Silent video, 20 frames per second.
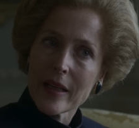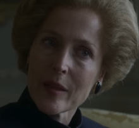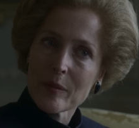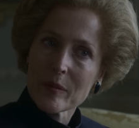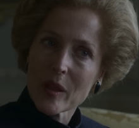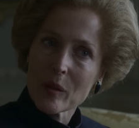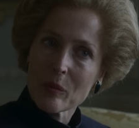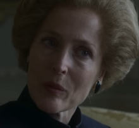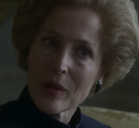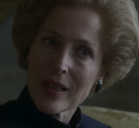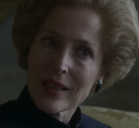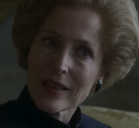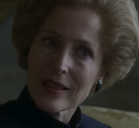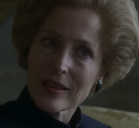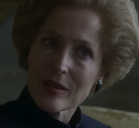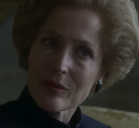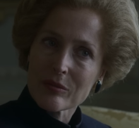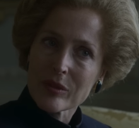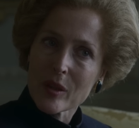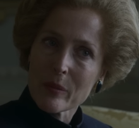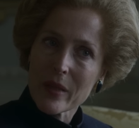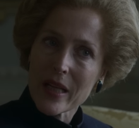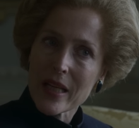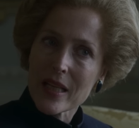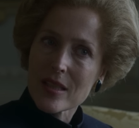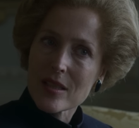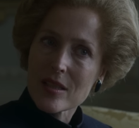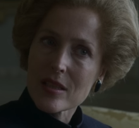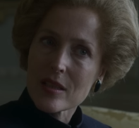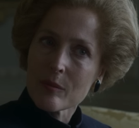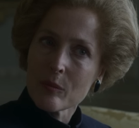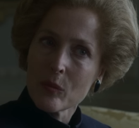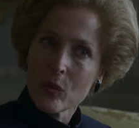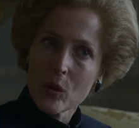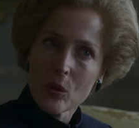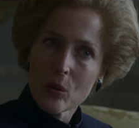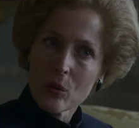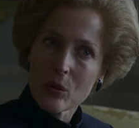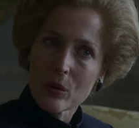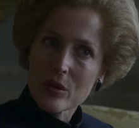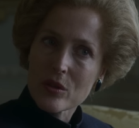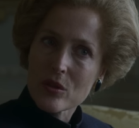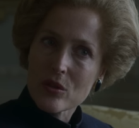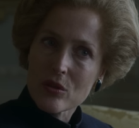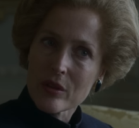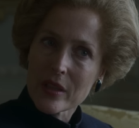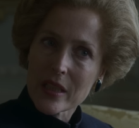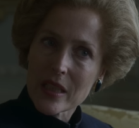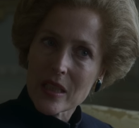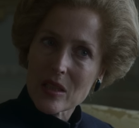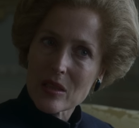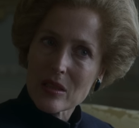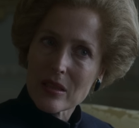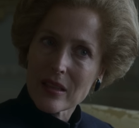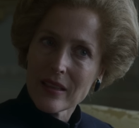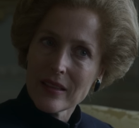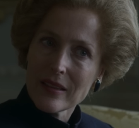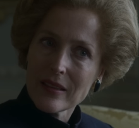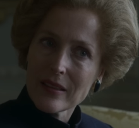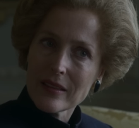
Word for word: am the one from a small street